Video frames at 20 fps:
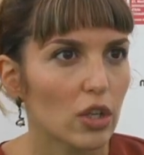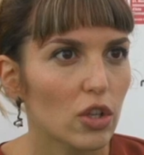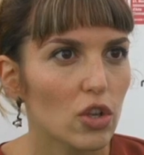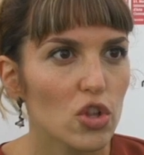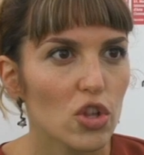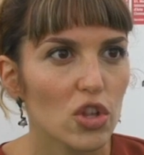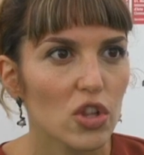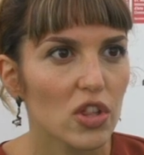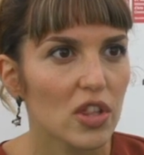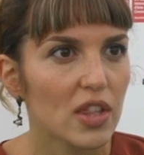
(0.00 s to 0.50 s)
that
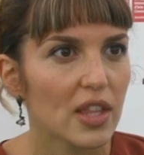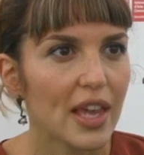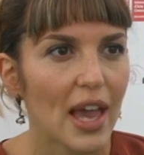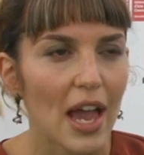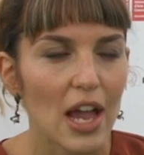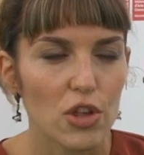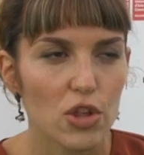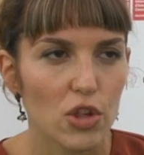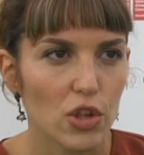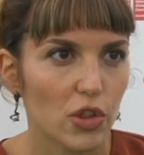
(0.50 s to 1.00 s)
just
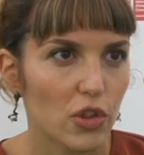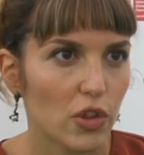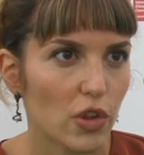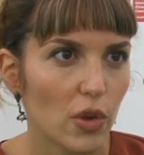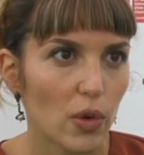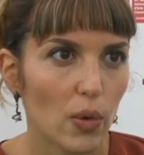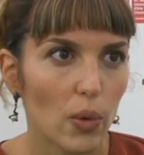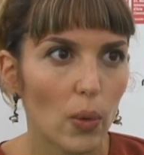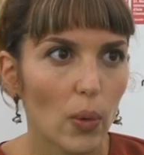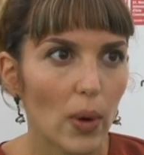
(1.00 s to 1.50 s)
catches
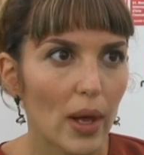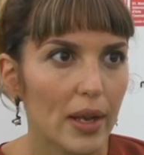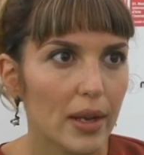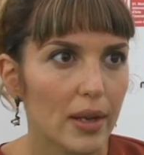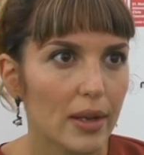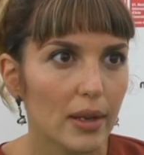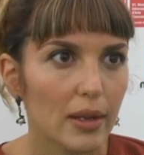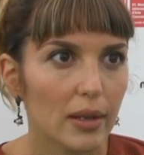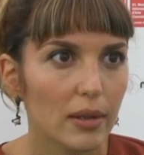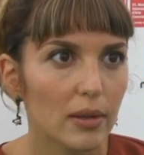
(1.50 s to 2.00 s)
you,
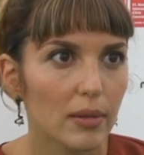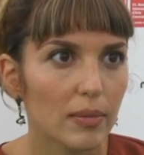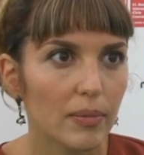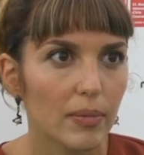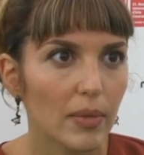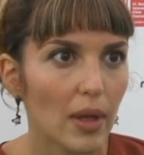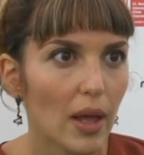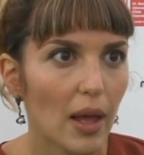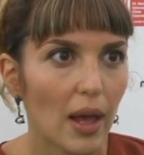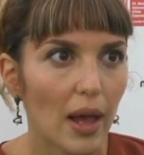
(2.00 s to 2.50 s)
and
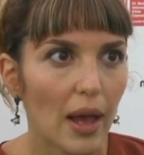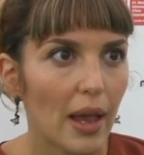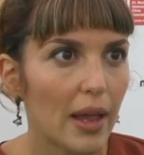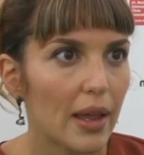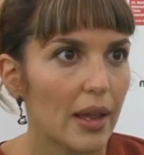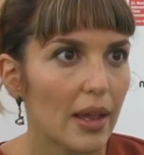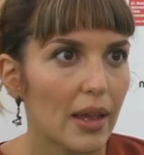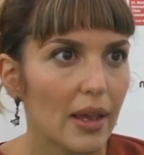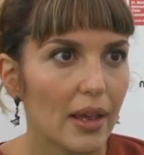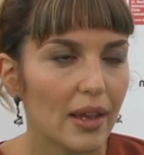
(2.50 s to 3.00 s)

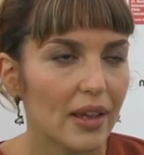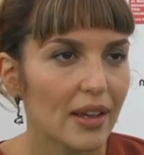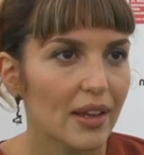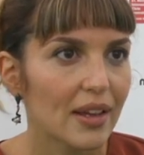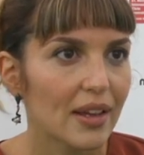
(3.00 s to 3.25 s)
it